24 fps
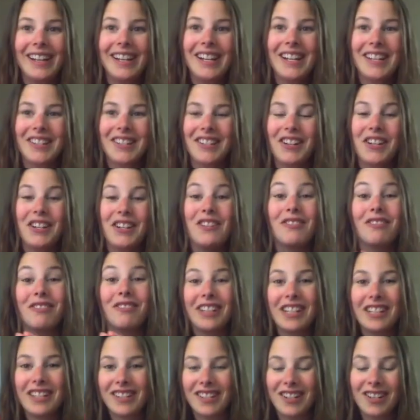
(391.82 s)
So you've
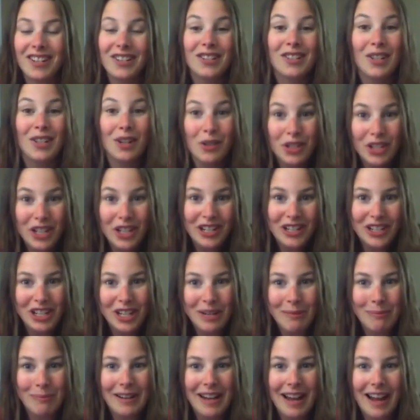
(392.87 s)
reached
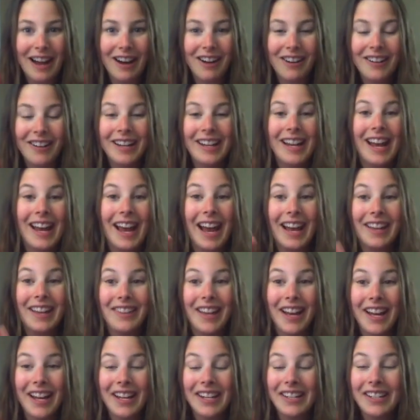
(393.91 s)
associateship now, and
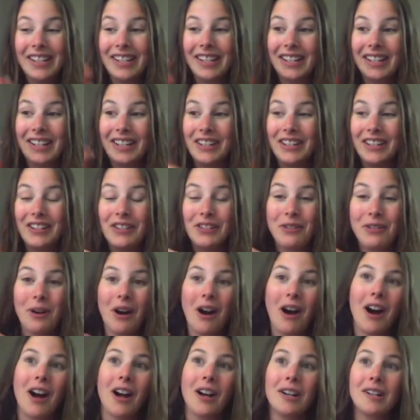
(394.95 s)
then you
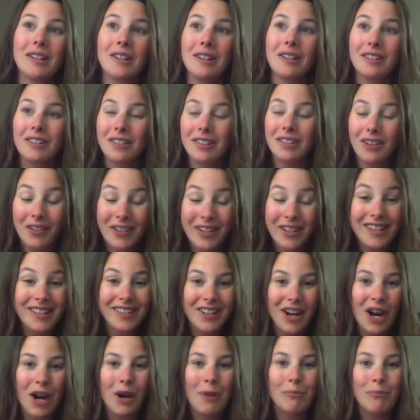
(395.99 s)
are going to
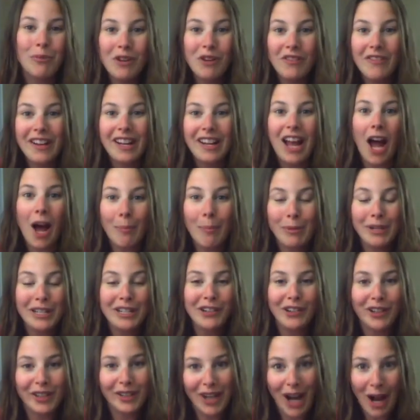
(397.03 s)
start moving up in
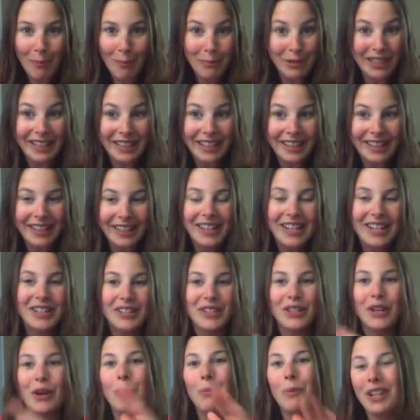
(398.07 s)
your company.
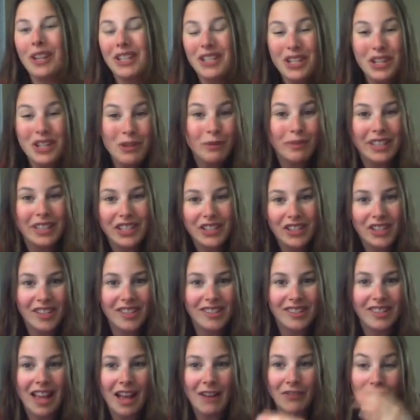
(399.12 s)
So once you reach this
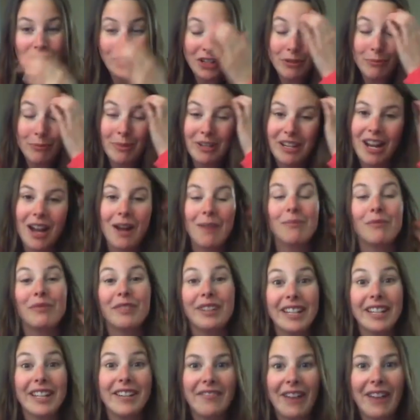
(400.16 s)
level, you become
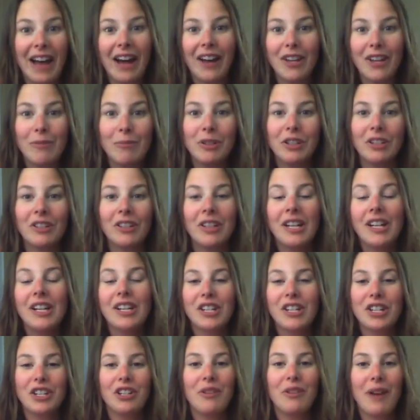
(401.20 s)
really valuable
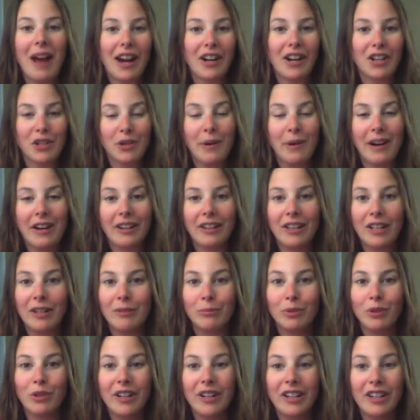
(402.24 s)
to actuarial
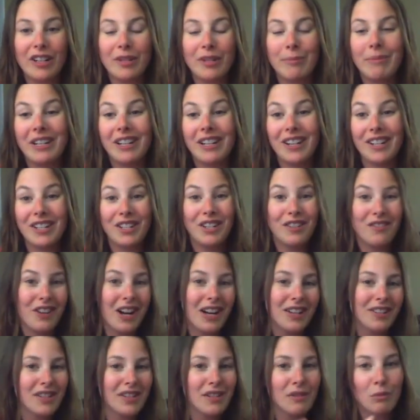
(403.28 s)
employers because you've got
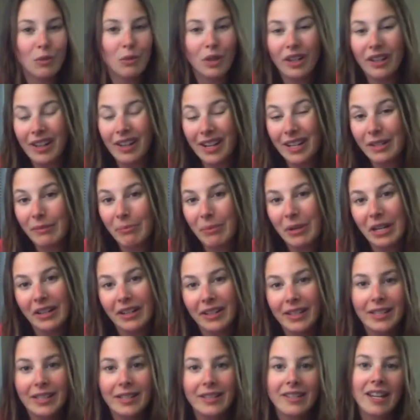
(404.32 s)
some work
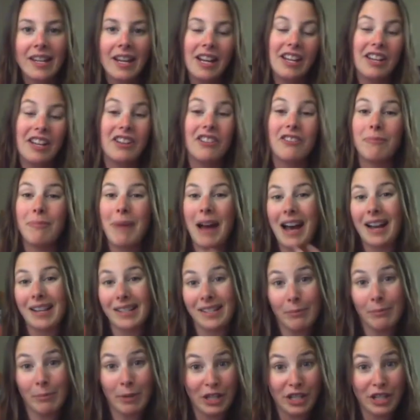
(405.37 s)
experience, you've passed
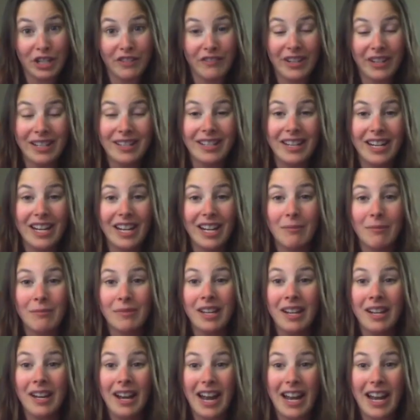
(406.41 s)
a bunch of exams,
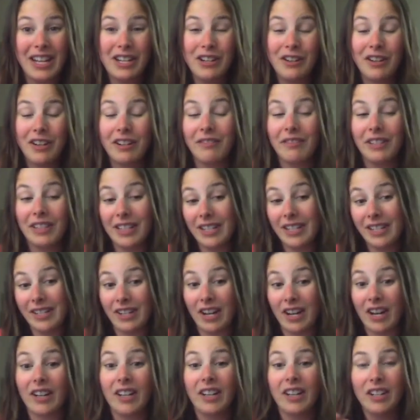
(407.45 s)
and you can really
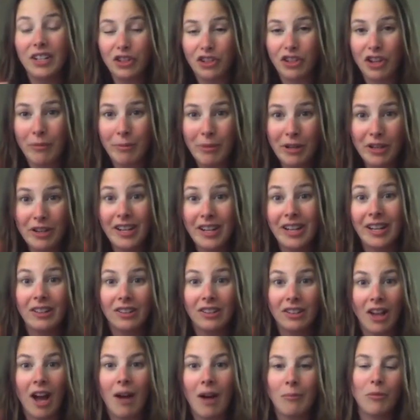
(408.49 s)
start contributing a
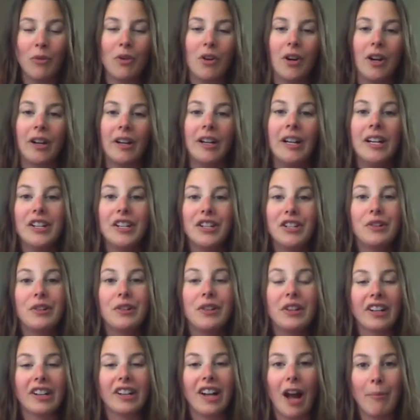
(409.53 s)
lot more to
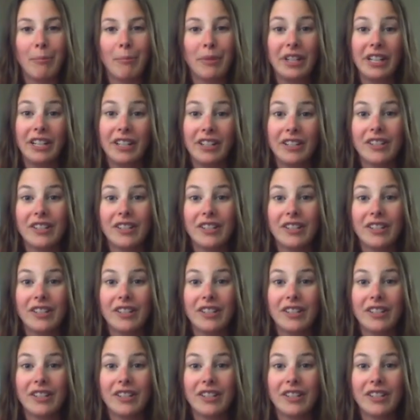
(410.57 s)
your company.